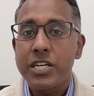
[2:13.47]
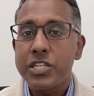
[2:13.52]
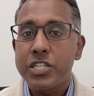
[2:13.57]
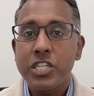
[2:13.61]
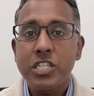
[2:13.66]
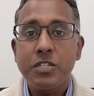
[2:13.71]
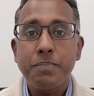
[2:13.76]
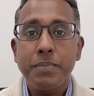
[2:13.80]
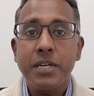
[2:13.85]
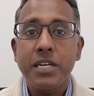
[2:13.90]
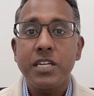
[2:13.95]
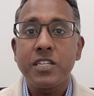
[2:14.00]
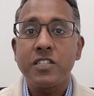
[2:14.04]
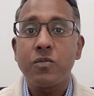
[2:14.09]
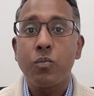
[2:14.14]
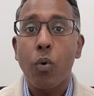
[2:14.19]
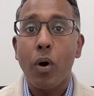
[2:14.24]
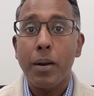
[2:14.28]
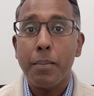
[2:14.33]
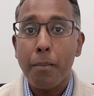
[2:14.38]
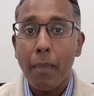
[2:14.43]
Just because of
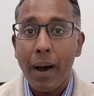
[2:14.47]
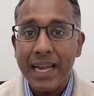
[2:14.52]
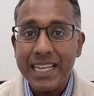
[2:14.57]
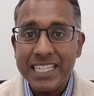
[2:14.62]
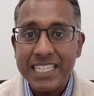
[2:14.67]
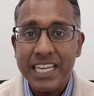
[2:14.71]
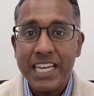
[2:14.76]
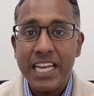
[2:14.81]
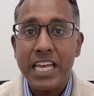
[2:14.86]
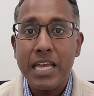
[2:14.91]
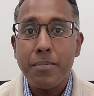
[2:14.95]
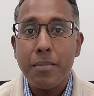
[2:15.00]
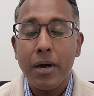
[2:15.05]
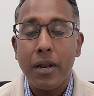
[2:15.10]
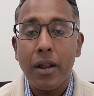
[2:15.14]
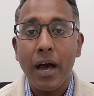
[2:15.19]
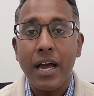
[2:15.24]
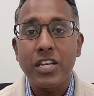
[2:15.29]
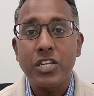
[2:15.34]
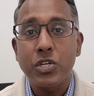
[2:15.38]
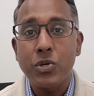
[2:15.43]
what my team and
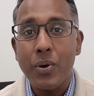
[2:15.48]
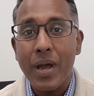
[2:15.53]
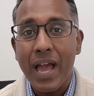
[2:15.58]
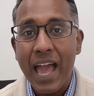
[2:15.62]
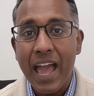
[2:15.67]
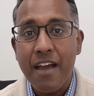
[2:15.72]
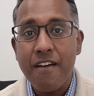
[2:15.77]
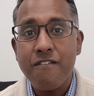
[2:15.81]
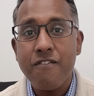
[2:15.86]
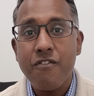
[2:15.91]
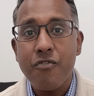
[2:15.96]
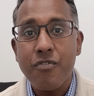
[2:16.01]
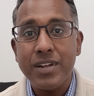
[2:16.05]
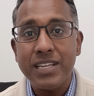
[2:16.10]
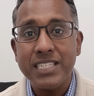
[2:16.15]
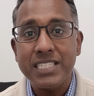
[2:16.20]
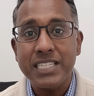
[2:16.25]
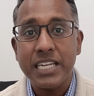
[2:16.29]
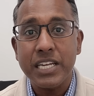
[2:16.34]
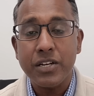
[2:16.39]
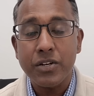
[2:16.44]
I do every
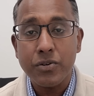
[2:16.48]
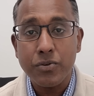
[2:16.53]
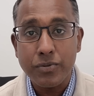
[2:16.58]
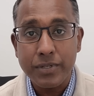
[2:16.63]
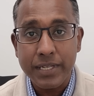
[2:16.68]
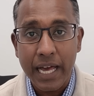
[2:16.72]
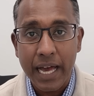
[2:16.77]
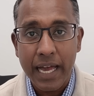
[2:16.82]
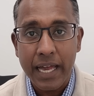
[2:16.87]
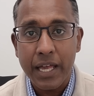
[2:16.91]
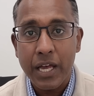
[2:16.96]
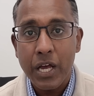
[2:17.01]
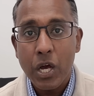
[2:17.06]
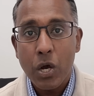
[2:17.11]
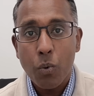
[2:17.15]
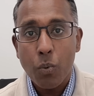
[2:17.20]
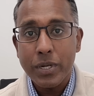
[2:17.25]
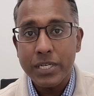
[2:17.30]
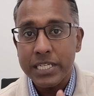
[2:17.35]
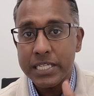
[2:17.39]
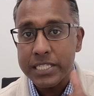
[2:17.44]
single day,
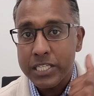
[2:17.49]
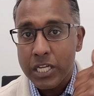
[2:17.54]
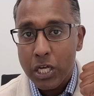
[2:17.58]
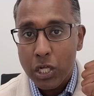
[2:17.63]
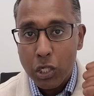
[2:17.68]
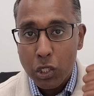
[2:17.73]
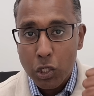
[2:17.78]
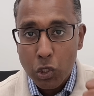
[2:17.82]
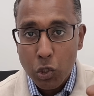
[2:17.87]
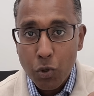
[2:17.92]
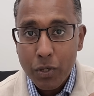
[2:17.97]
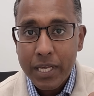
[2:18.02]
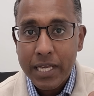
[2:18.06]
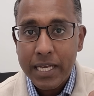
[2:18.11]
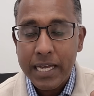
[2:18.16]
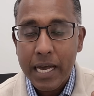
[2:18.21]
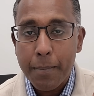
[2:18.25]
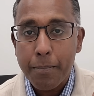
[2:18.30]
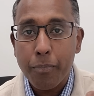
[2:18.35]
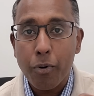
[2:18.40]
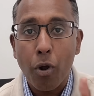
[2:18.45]
which is looking
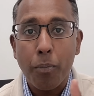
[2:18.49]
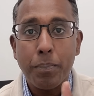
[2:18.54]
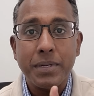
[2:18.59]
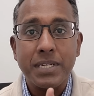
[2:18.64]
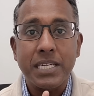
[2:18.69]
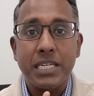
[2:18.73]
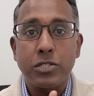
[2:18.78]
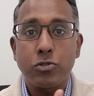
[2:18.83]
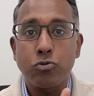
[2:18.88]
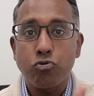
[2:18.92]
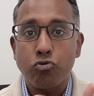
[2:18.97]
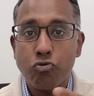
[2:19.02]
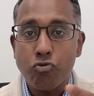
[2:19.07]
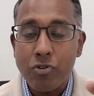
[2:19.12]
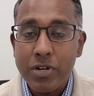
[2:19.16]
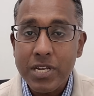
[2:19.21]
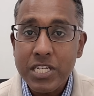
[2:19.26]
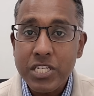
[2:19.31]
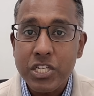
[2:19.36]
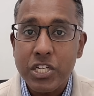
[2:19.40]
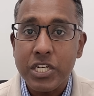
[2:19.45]
at properties,
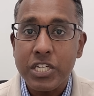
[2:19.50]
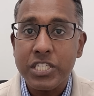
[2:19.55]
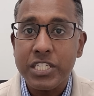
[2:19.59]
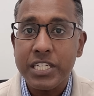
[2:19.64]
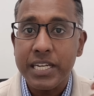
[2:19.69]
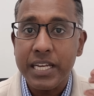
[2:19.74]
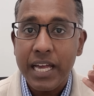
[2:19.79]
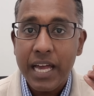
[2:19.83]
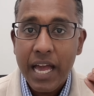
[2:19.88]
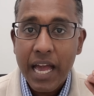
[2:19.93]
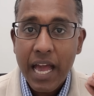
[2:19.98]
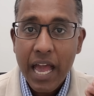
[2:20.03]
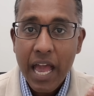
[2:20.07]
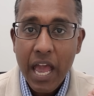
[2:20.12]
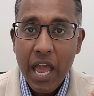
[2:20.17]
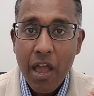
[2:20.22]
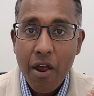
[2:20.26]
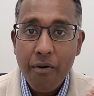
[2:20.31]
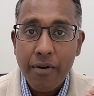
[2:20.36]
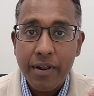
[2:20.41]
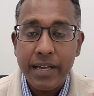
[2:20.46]
researching
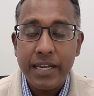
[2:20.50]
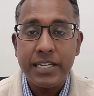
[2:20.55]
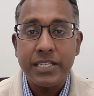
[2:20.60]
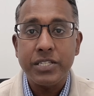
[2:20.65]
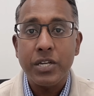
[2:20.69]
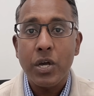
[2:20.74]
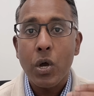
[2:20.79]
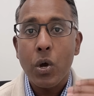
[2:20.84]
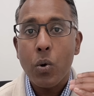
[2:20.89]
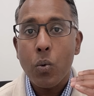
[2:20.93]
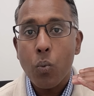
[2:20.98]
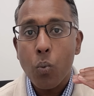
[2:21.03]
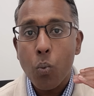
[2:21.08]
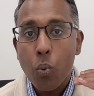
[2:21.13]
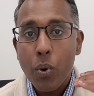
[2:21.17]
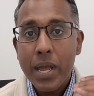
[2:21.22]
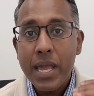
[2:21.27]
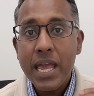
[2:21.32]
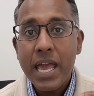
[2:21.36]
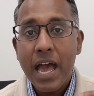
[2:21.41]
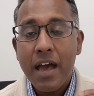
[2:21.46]
areas,
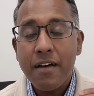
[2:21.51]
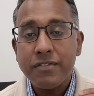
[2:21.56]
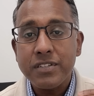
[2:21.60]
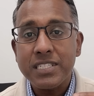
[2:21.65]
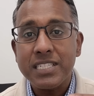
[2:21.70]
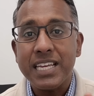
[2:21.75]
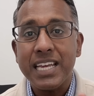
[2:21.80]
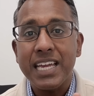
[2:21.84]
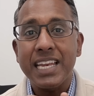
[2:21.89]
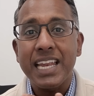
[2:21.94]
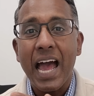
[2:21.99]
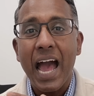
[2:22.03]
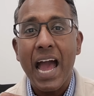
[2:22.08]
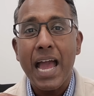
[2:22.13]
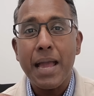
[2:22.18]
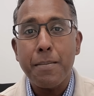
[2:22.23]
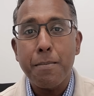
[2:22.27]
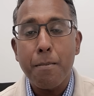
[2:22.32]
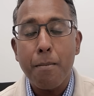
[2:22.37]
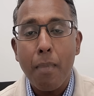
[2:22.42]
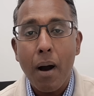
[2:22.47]
we have seen
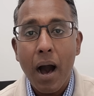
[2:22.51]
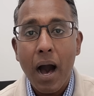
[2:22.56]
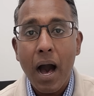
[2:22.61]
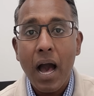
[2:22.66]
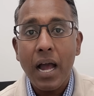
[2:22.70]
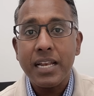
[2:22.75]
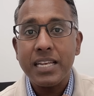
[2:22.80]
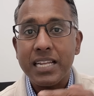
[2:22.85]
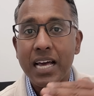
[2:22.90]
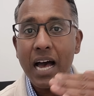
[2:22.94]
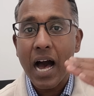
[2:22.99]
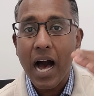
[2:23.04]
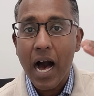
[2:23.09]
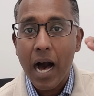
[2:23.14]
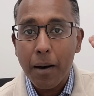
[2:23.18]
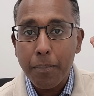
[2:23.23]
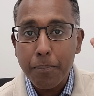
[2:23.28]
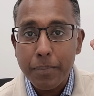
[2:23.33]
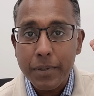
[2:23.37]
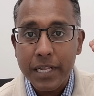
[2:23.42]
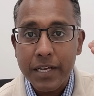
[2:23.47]
a marked
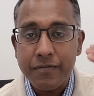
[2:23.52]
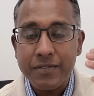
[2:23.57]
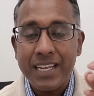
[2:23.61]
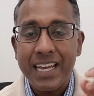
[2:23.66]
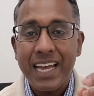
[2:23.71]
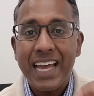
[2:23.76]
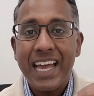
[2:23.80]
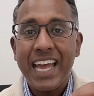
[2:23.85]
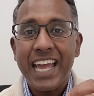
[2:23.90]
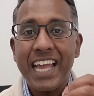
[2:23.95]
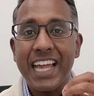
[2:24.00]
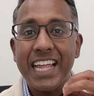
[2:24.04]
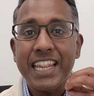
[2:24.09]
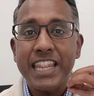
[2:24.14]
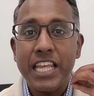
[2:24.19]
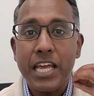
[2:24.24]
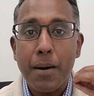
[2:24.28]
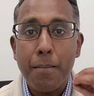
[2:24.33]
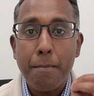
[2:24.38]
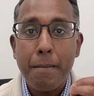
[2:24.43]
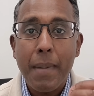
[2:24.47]
uplift in
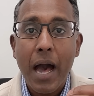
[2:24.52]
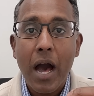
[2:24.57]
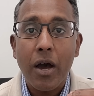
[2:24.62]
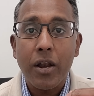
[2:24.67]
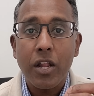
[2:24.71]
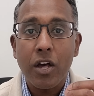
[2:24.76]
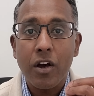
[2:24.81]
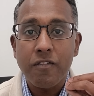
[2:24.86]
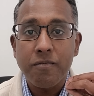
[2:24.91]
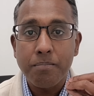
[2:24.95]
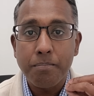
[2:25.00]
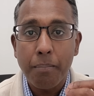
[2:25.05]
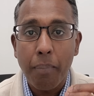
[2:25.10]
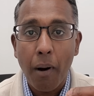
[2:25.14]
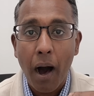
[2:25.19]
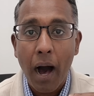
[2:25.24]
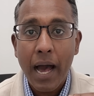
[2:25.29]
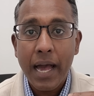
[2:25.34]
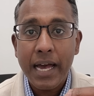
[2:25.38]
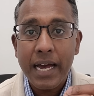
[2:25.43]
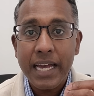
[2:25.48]
the amount of
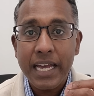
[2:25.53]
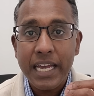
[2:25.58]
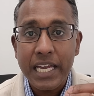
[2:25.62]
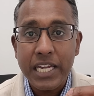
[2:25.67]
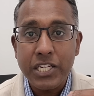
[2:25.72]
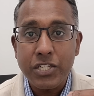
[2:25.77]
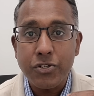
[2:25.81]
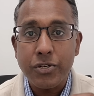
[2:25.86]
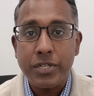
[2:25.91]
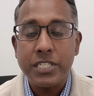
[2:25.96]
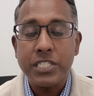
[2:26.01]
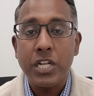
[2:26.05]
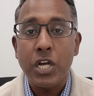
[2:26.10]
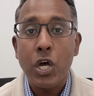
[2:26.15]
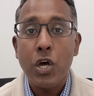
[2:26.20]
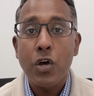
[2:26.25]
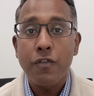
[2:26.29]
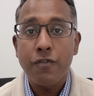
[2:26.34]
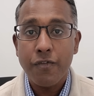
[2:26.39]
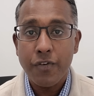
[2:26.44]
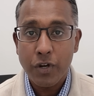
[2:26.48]
buyer interest
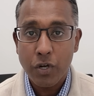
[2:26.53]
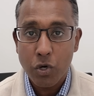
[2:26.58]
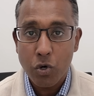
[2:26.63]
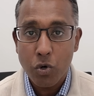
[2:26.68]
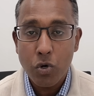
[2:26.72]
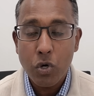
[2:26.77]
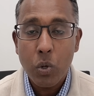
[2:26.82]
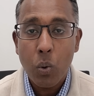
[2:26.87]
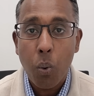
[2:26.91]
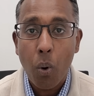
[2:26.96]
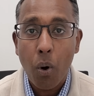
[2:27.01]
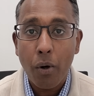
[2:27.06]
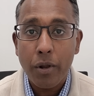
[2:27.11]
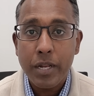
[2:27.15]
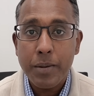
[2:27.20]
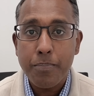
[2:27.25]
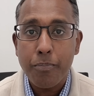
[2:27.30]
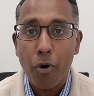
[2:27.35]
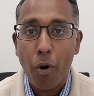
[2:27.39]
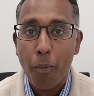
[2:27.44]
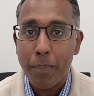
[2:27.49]
for good quality
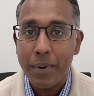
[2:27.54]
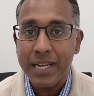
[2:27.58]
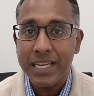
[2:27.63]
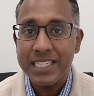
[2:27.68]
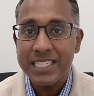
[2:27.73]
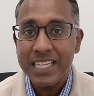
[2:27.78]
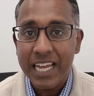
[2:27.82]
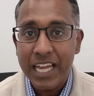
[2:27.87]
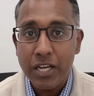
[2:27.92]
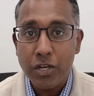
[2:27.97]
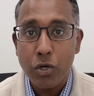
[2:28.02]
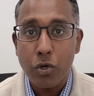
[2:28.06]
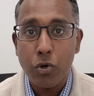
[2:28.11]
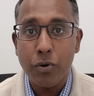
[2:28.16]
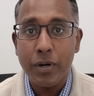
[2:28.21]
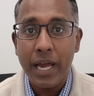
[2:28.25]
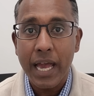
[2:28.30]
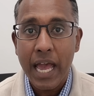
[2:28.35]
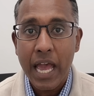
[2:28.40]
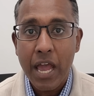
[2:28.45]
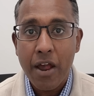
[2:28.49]
properties in good
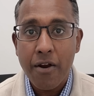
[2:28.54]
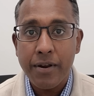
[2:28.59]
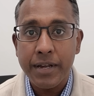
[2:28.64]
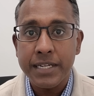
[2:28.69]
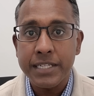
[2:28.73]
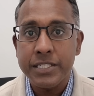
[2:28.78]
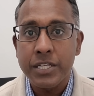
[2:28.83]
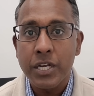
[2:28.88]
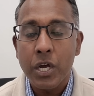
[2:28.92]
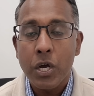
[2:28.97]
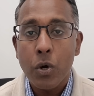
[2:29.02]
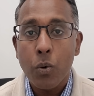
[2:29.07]
areas.